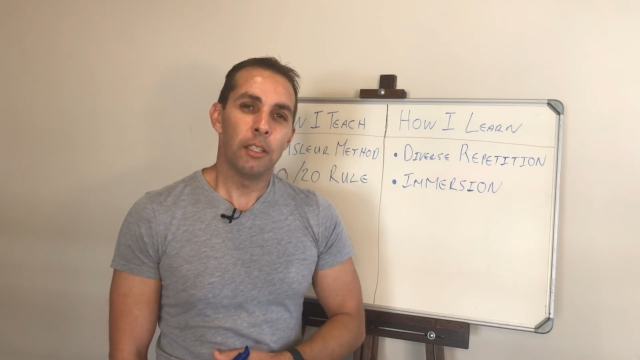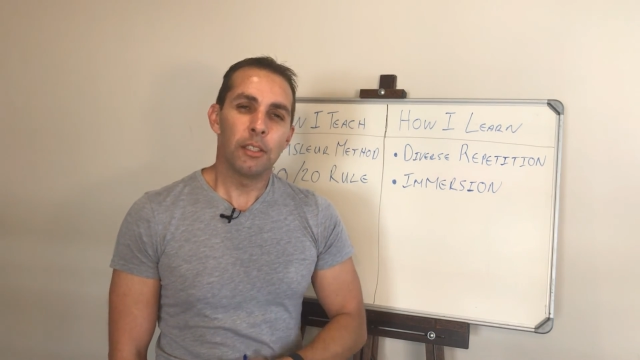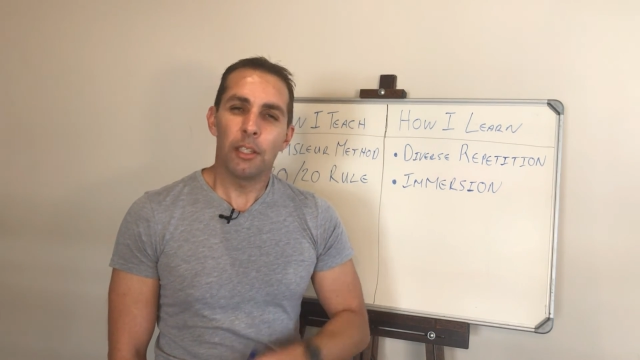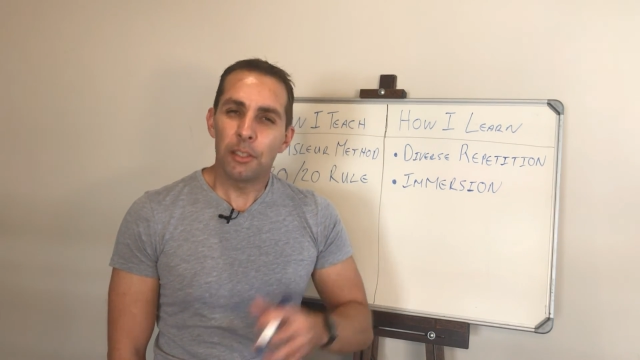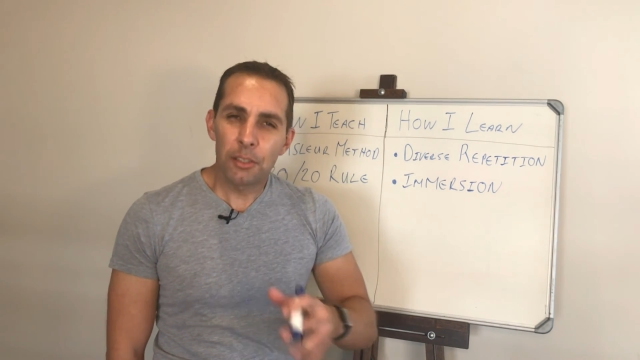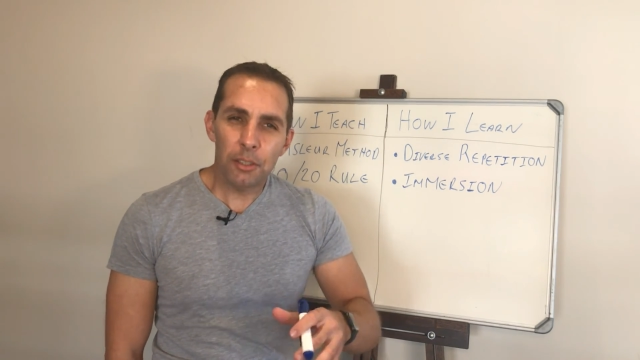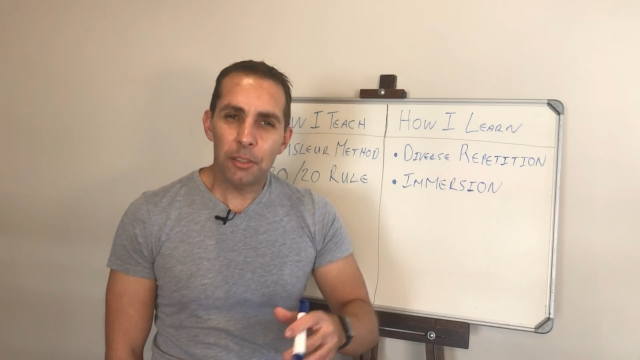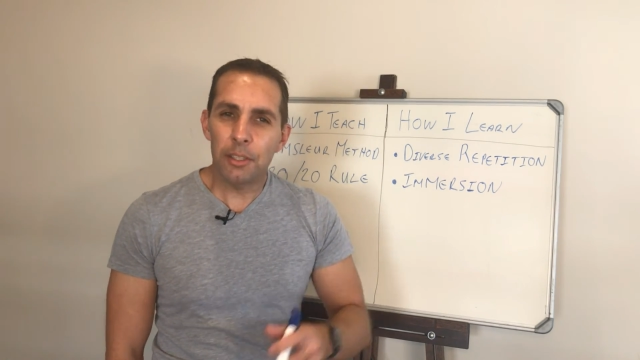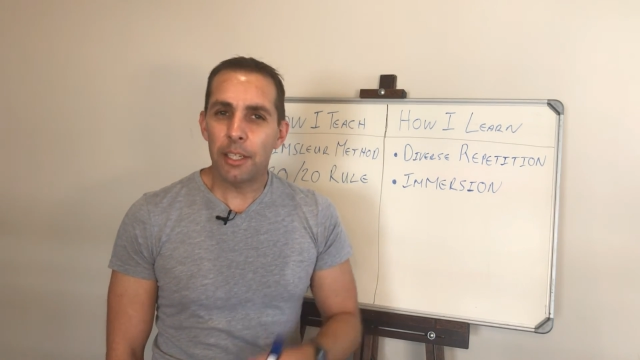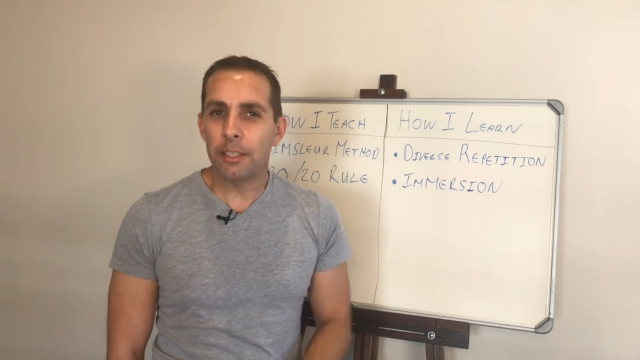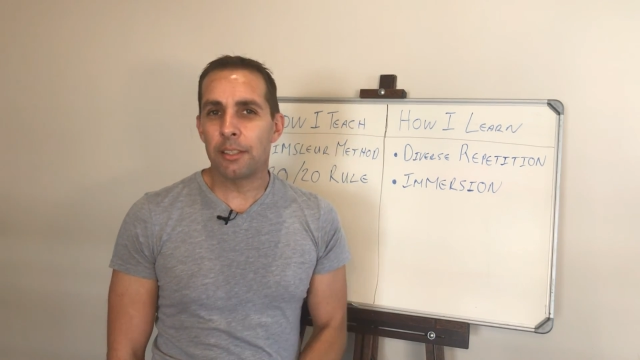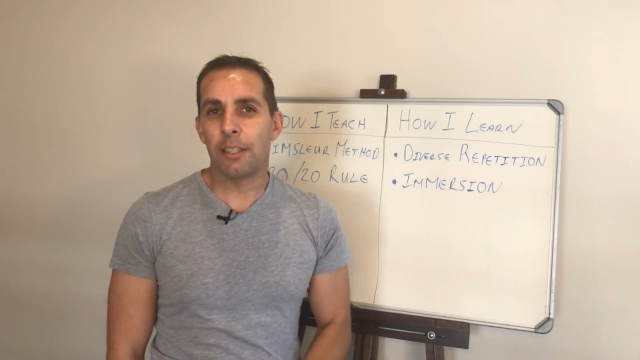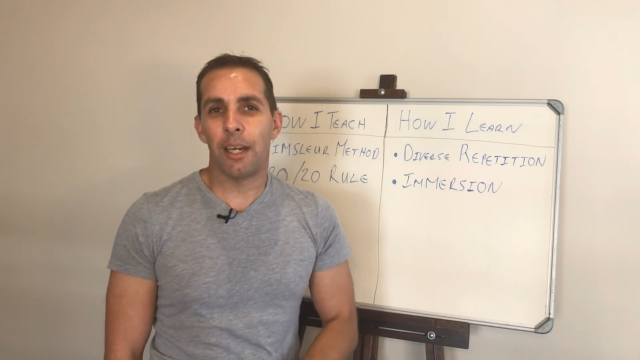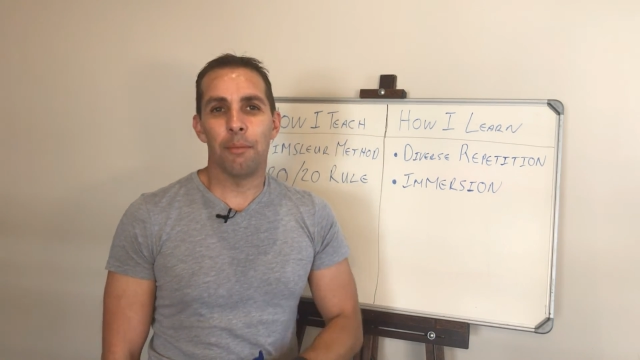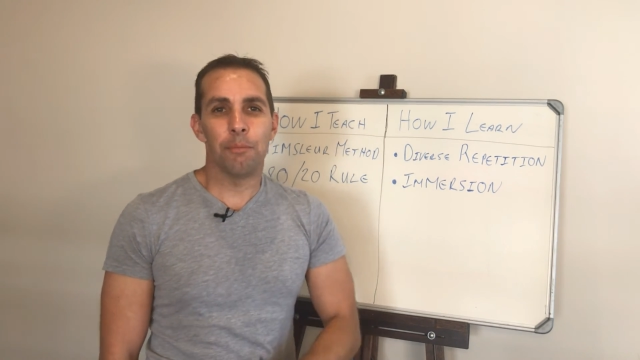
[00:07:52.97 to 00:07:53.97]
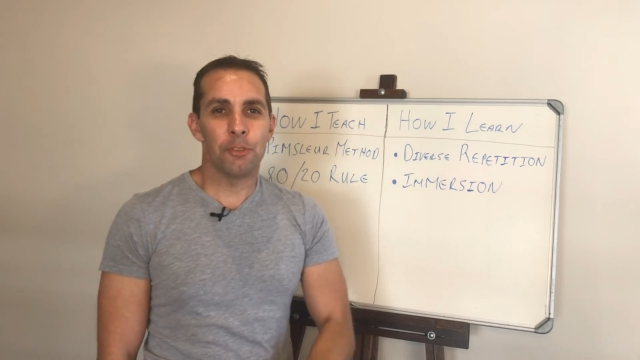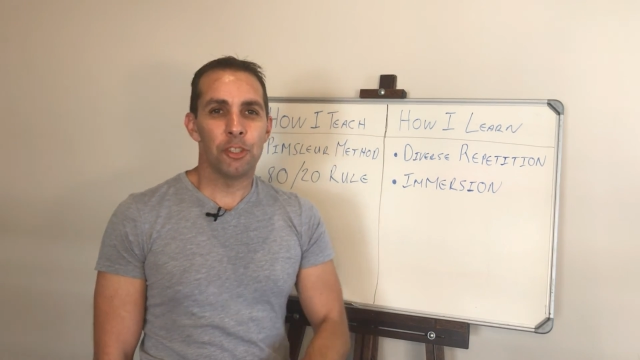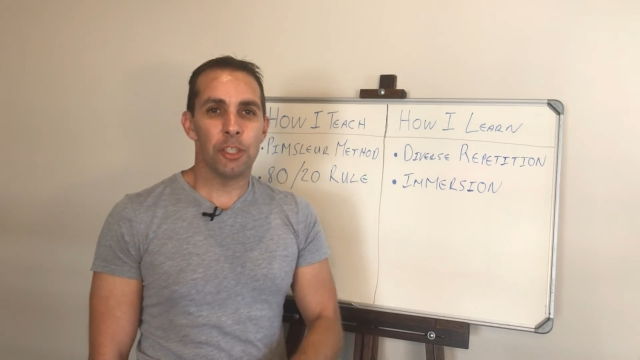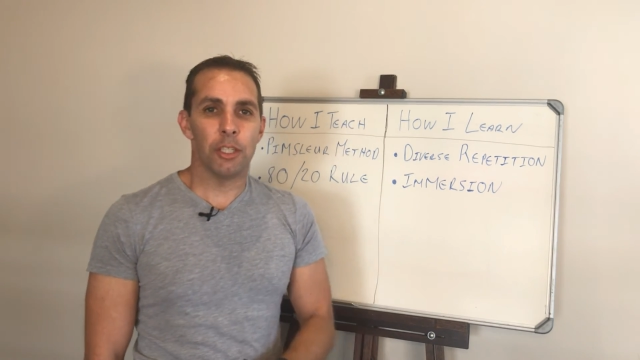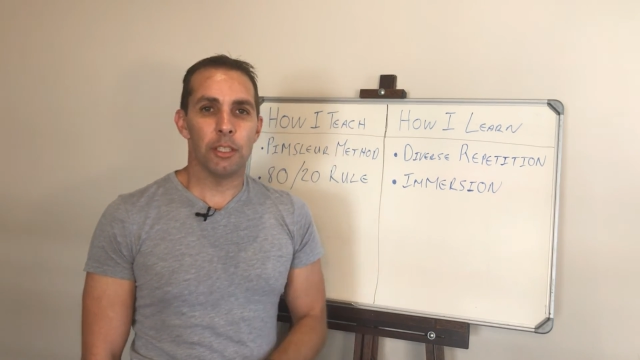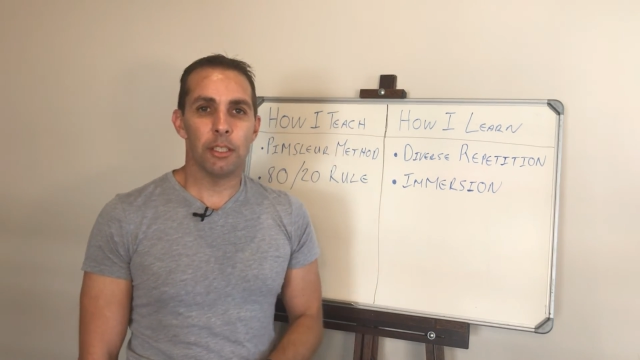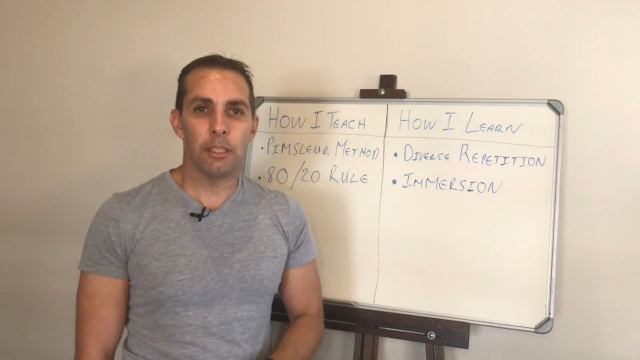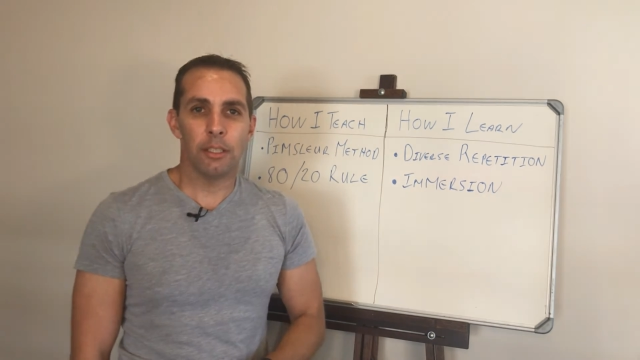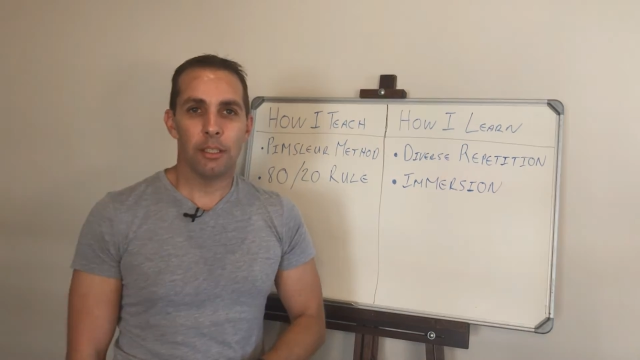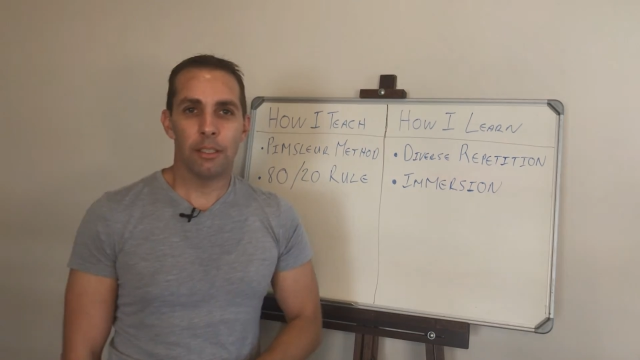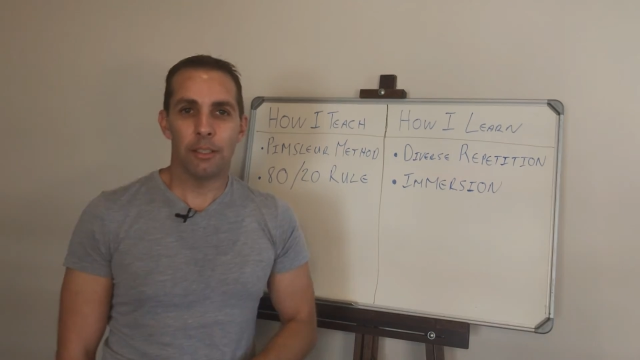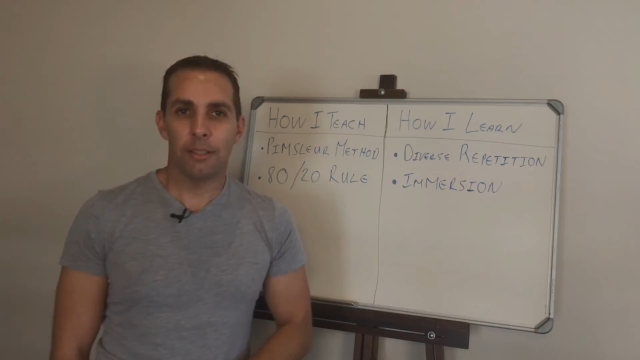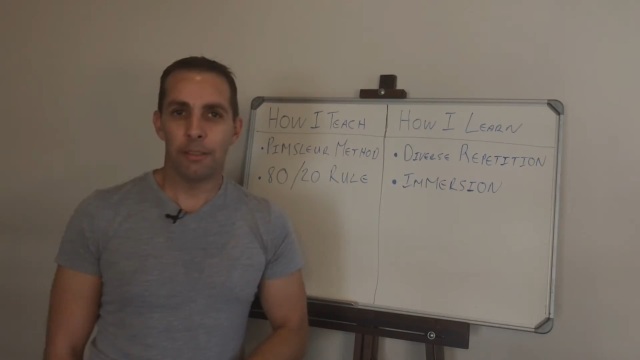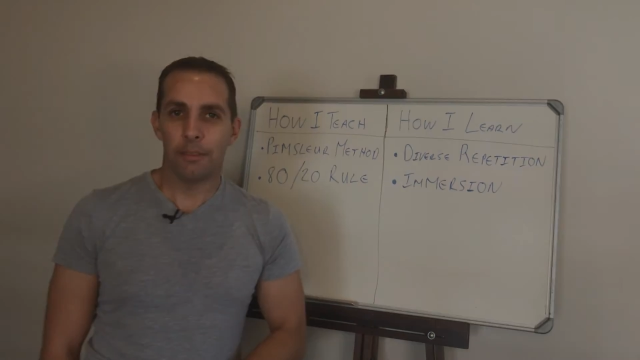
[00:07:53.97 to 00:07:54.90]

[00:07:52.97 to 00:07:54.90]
So until next time, cheers.